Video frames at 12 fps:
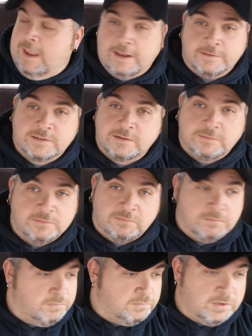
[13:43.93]
and
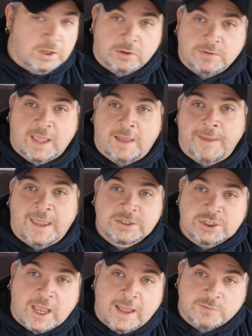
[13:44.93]
little
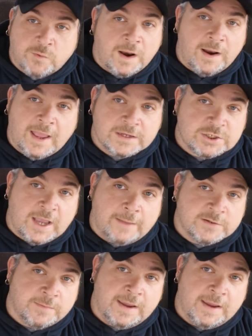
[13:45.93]
dumbass jobs, warehouse jobs,